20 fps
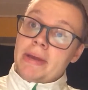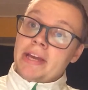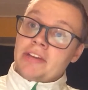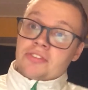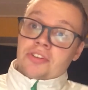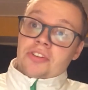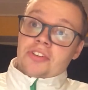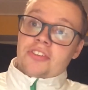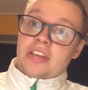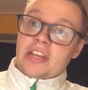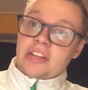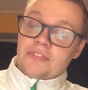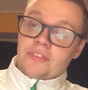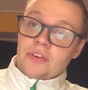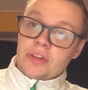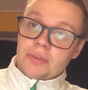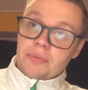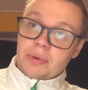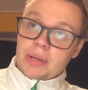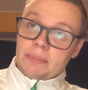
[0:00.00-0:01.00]
makes good sense
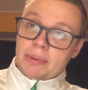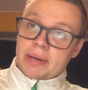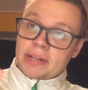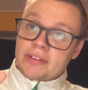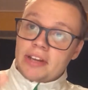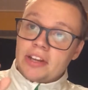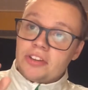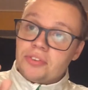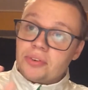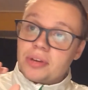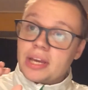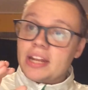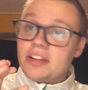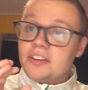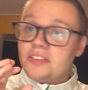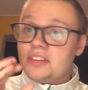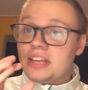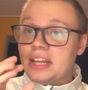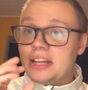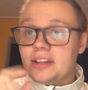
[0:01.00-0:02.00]
for the Winnipeg Jets to get a
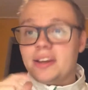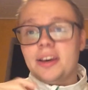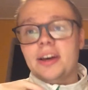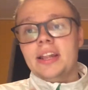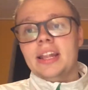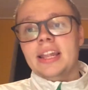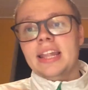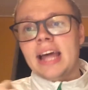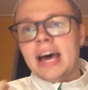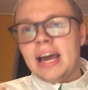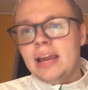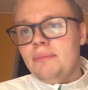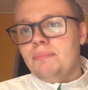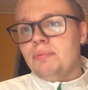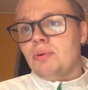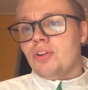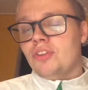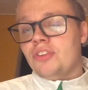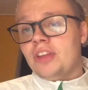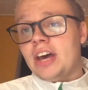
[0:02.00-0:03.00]
center like
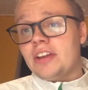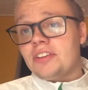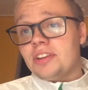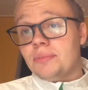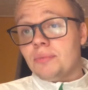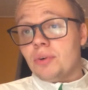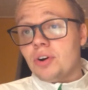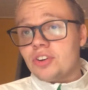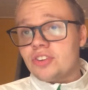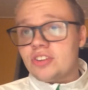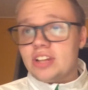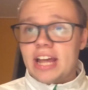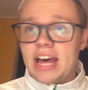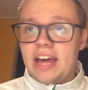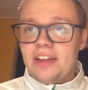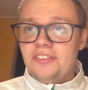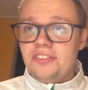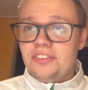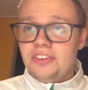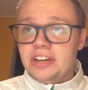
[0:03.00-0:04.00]
Paul Stastny was
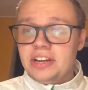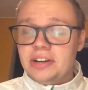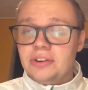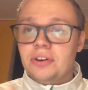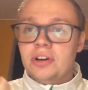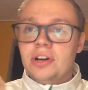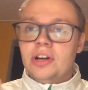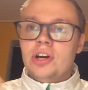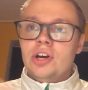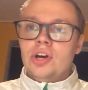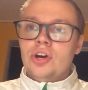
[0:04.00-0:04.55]
last year,